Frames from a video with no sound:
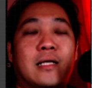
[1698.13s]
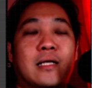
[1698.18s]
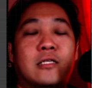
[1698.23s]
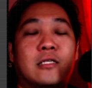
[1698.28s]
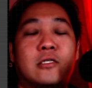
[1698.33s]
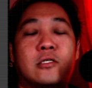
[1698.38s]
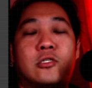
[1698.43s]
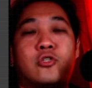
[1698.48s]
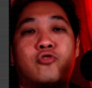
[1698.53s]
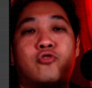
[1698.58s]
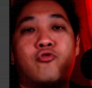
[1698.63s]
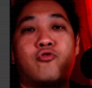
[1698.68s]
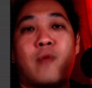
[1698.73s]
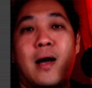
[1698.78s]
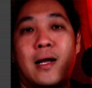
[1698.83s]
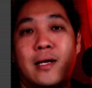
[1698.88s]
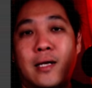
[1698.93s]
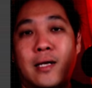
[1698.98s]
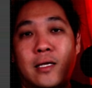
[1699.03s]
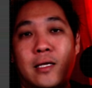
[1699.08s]

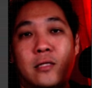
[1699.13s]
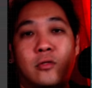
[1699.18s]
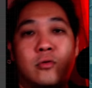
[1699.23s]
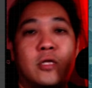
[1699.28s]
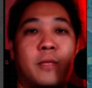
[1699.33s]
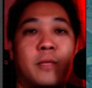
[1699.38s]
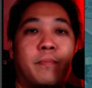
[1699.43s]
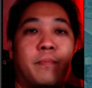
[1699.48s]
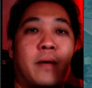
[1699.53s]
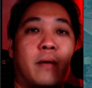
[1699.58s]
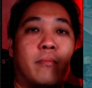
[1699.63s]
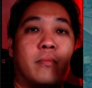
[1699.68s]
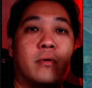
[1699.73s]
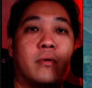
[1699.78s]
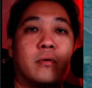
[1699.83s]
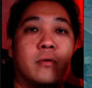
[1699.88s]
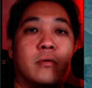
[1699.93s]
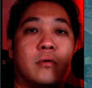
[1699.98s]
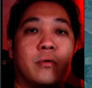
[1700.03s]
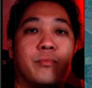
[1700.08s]
struggling to keep up
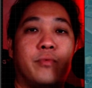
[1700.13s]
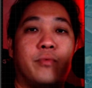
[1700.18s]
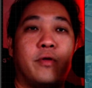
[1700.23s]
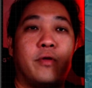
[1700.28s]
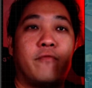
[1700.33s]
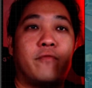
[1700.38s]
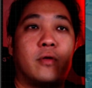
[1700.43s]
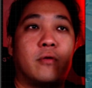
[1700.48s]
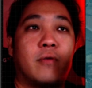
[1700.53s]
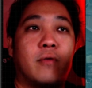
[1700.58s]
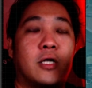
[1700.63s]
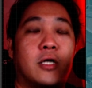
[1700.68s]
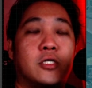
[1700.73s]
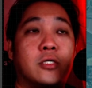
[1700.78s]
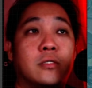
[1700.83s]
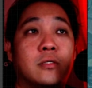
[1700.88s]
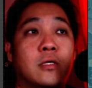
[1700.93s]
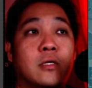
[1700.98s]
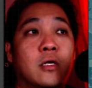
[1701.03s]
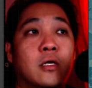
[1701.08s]
with the
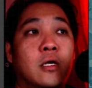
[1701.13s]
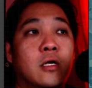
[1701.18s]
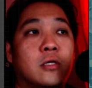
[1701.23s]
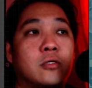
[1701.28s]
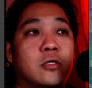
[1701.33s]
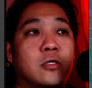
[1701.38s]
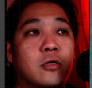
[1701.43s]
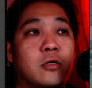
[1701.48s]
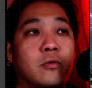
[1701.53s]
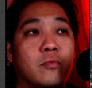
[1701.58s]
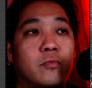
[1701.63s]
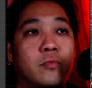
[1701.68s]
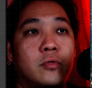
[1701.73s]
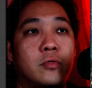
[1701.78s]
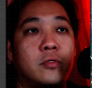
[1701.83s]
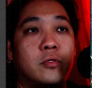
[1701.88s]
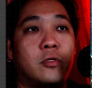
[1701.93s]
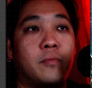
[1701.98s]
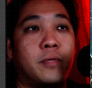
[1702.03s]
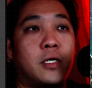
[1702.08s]
Russians. So
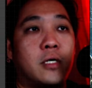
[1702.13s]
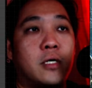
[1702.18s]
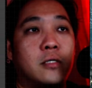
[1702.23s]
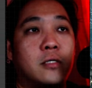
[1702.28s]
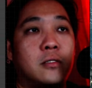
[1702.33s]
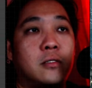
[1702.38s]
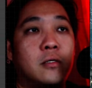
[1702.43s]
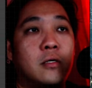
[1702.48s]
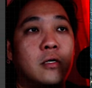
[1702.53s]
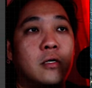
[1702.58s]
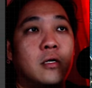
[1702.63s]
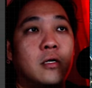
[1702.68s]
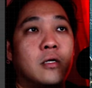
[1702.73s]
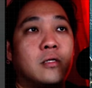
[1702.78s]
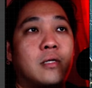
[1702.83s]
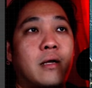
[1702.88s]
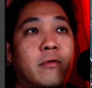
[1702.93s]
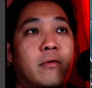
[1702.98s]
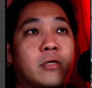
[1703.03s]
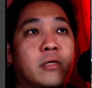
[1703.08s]
because
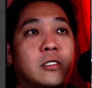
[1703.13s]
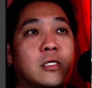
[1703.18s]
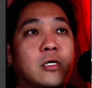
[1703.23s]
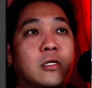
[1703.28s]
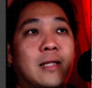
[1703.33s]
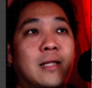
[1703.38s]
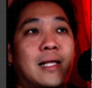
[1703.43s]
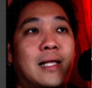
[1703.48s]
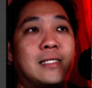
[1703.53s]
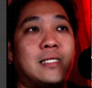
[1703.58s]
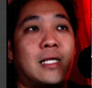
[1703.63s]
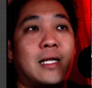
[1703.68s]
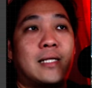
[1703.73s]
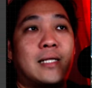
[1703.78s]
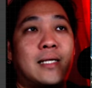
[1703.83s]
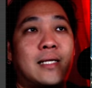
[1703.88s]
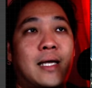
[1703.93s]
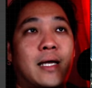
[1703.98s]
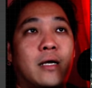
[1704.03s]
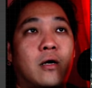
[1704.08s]
there is a Lancet
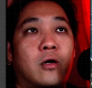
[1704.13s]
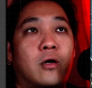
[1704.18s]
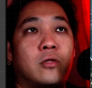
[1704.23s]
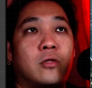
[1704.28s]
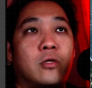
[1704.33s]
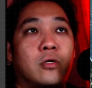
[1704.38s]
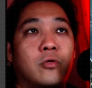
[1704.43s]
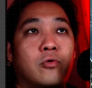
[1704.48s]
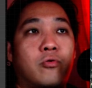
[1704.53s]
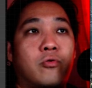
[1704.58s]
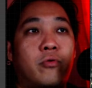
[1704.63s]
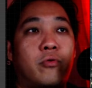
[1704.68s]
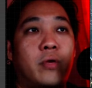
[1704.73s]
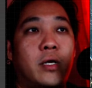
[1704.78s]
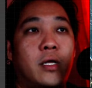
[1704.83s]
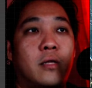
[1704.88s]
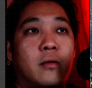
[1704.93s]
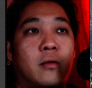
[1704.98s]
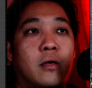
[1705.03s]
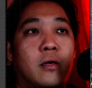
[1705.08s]
attack on the
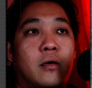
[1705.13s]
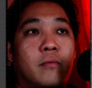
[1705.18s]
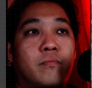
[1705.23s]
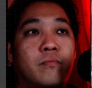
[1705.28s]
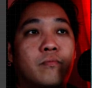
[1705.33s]
Ukrainian